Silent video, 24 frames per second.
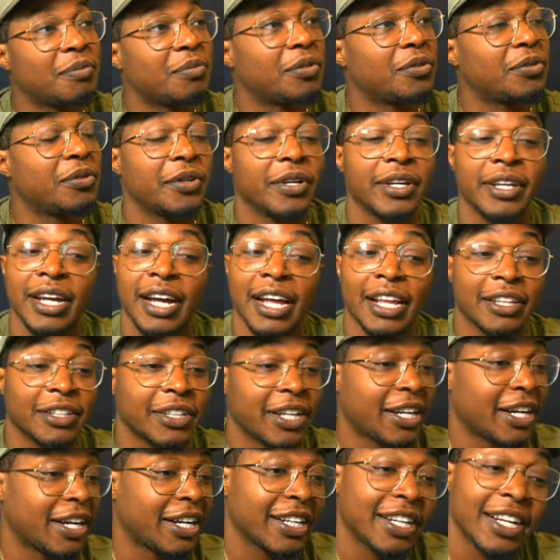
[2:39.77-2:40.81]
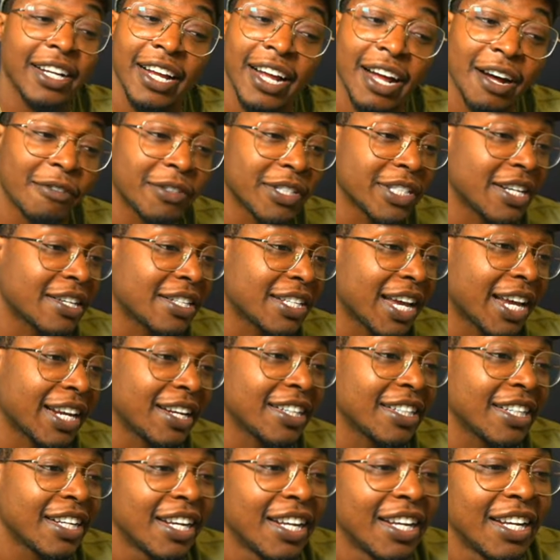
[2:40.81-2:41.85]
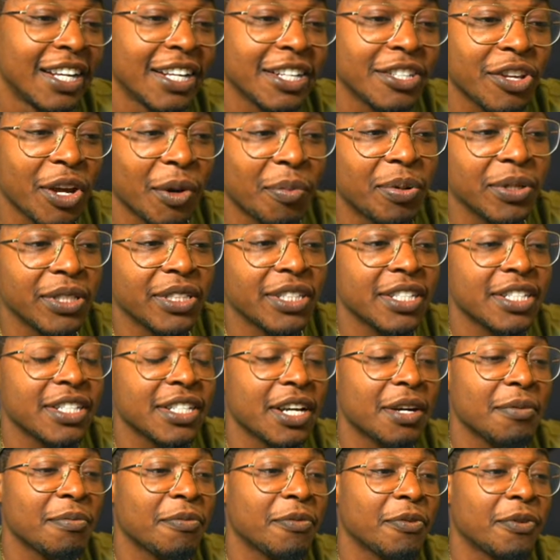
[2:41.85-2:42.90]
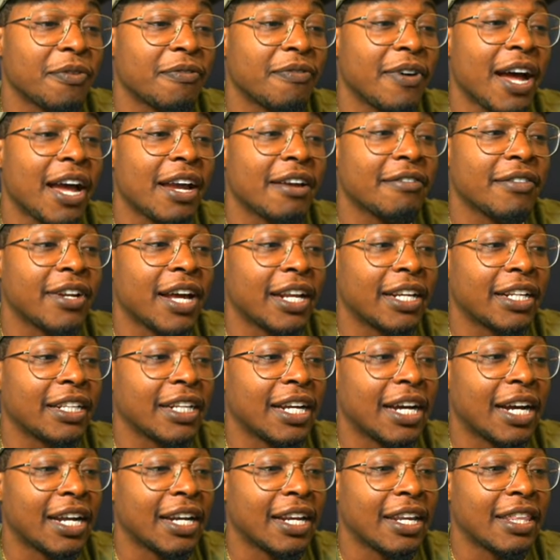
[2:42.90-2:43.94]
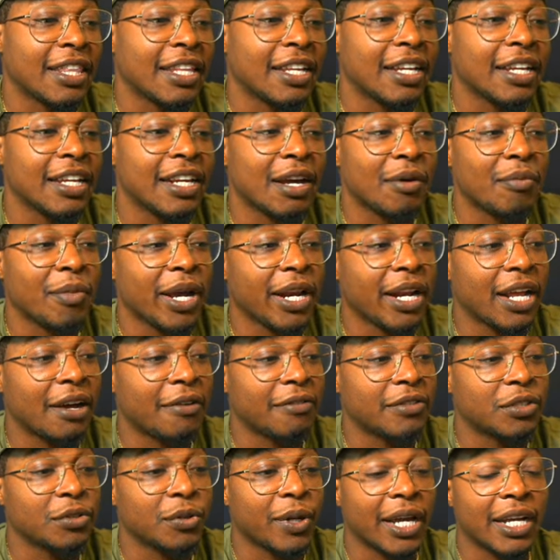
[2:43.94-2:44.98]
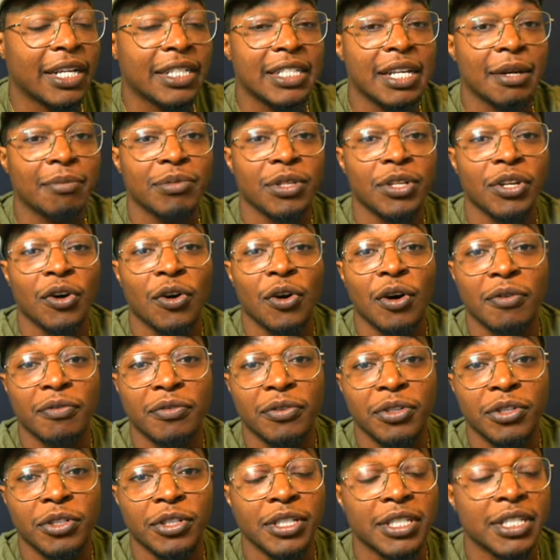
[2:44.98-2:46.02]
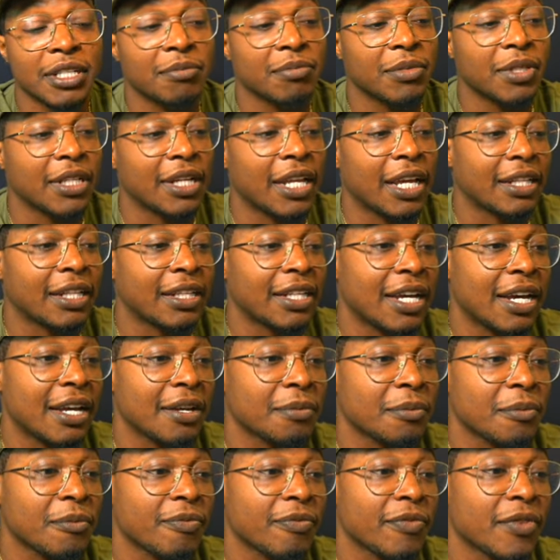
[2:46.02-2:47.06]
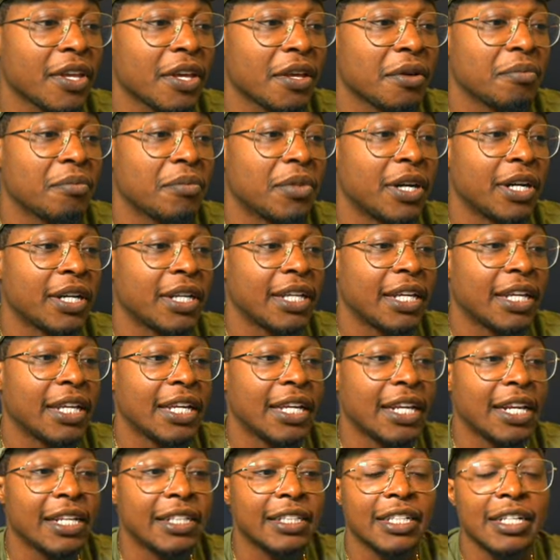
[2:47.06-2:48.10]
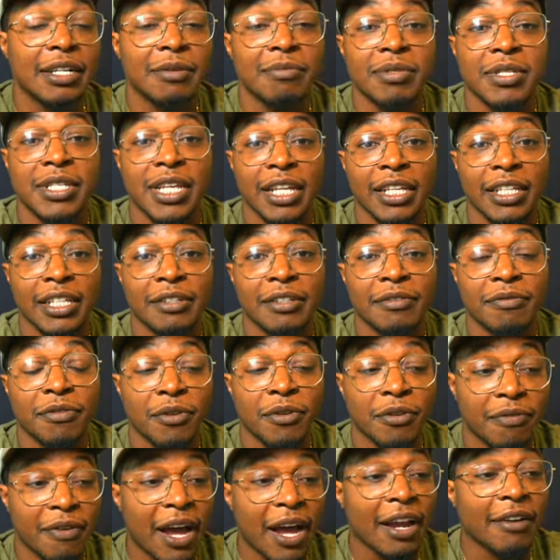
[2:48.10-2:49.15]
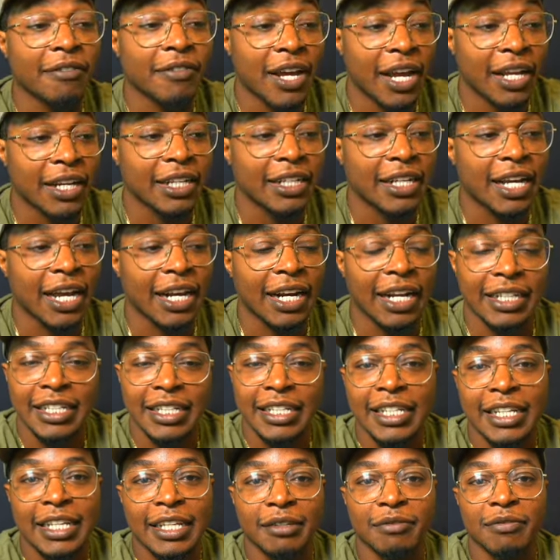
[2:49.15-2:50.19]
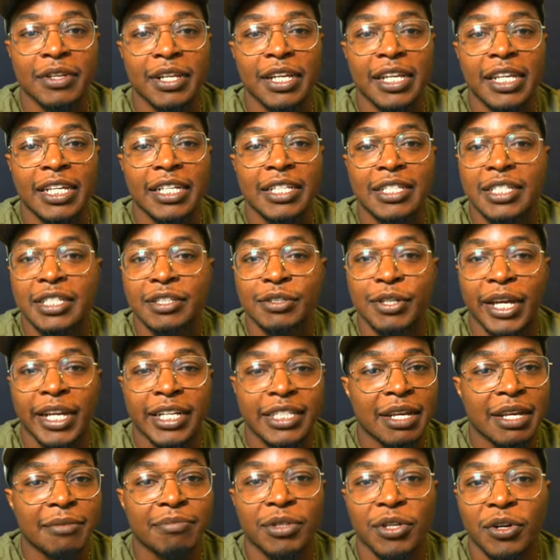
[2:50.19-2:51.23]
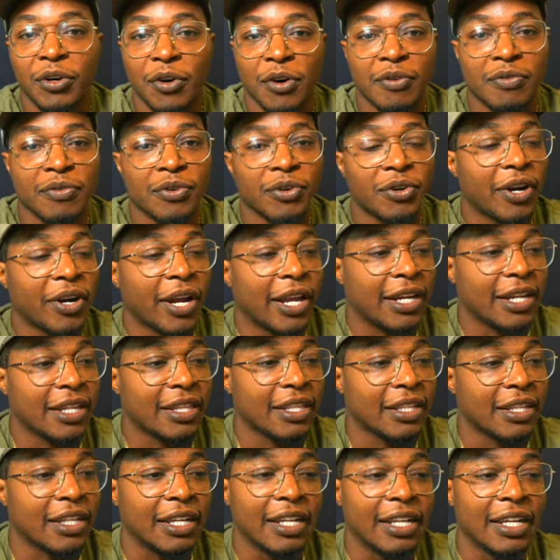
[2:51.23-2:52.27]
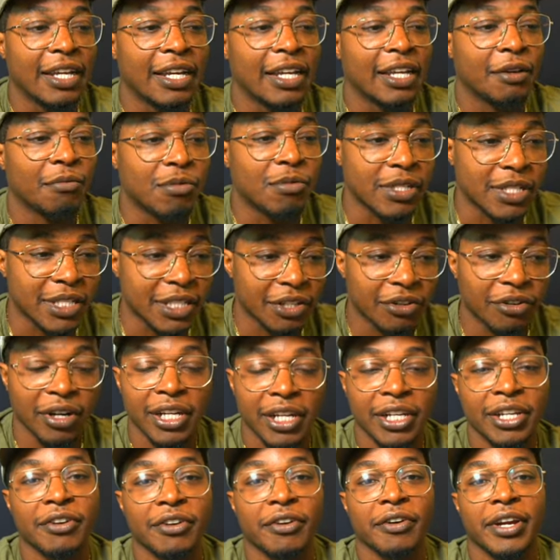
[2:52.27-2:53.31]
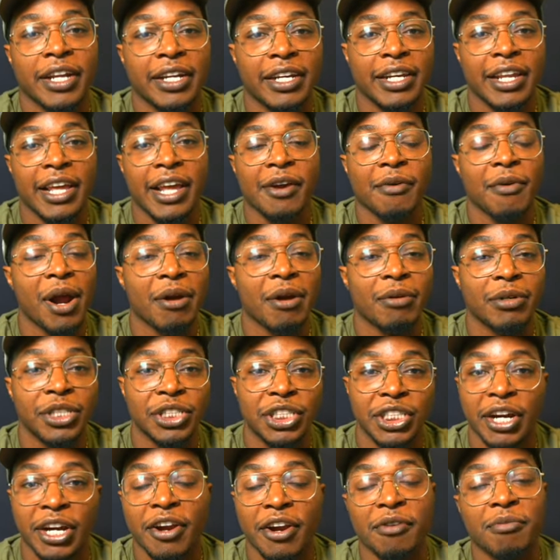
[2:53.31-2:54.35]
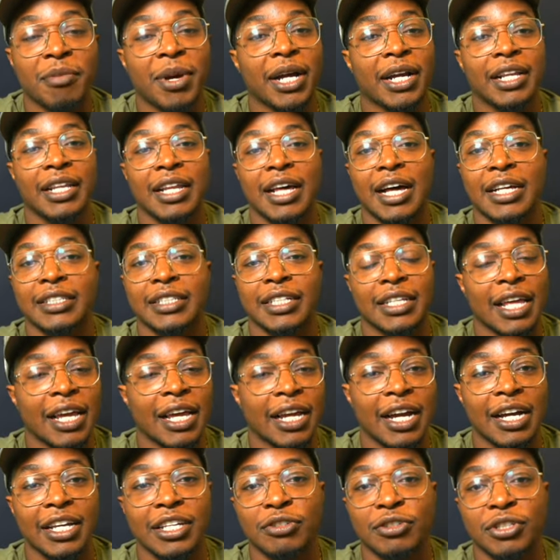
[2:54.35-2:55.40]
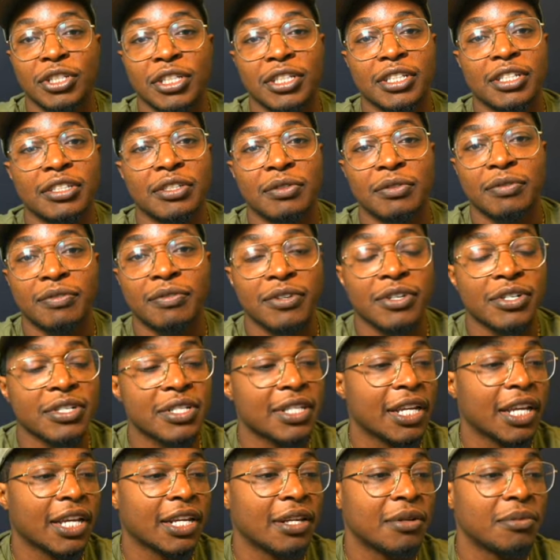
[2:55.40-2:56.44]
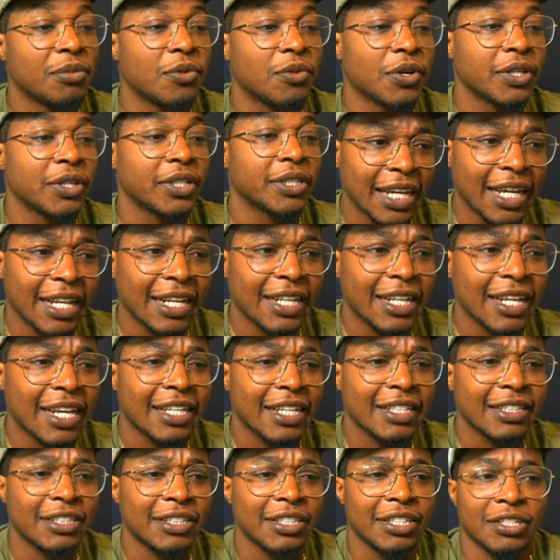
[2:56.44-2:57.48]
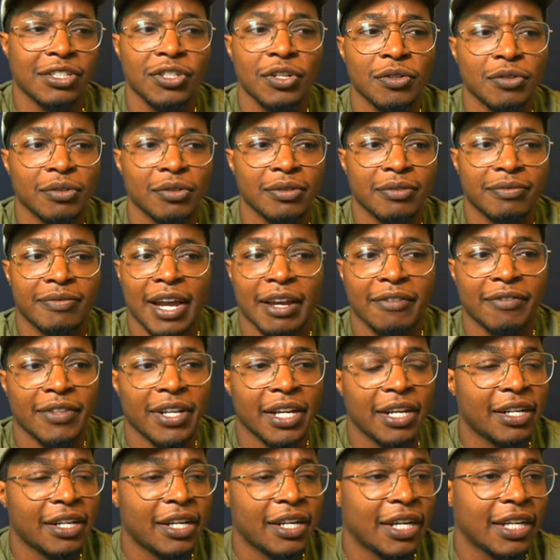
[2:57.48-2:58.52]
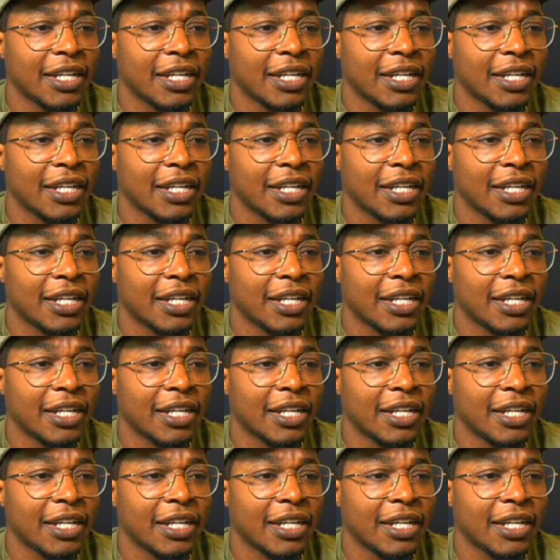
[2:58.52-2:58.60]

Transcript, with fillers: Boy, I, I, I was excited. So I put this up for five ninety-nine, thinking I might have to accept an offer or something like that. But it ended up selling for five ninety-nine. I didn't even need to accept the offer or anything. It was literally during a day where I was sharing my closet like I usually do first thing in the morning, and then it just sold five ninety-nine.